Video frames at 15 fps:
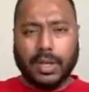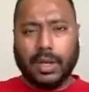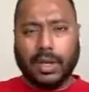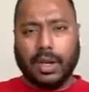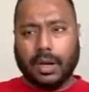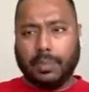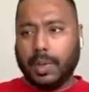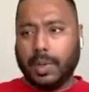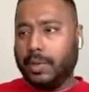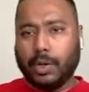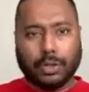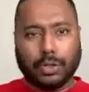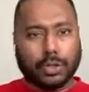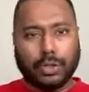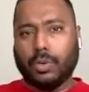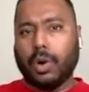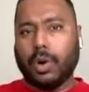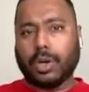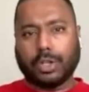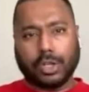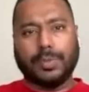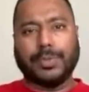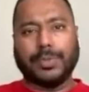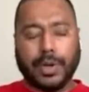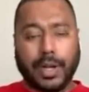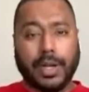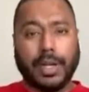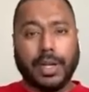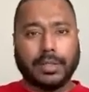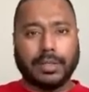We also do workshops,
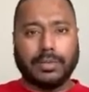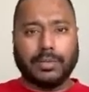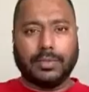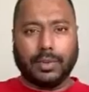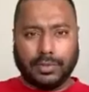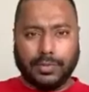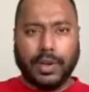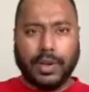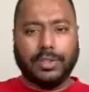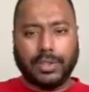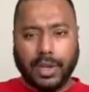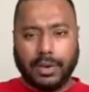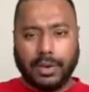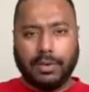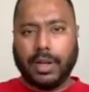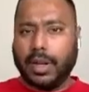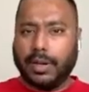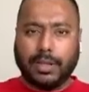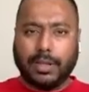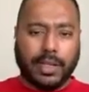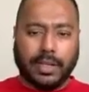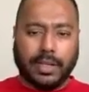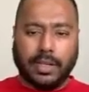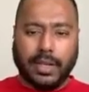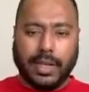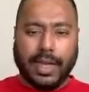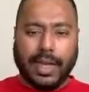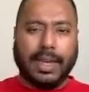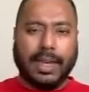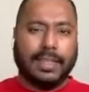trainings for very general, anything
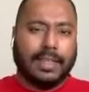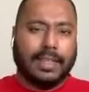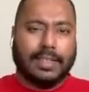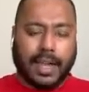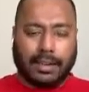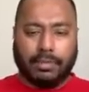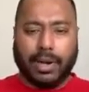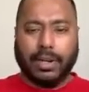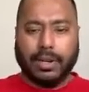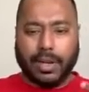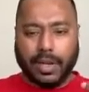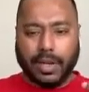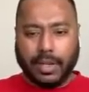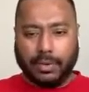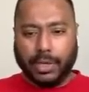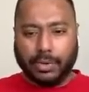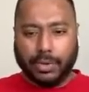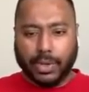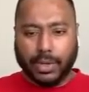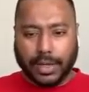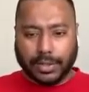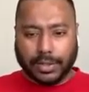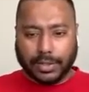tech, right? Anyone who likes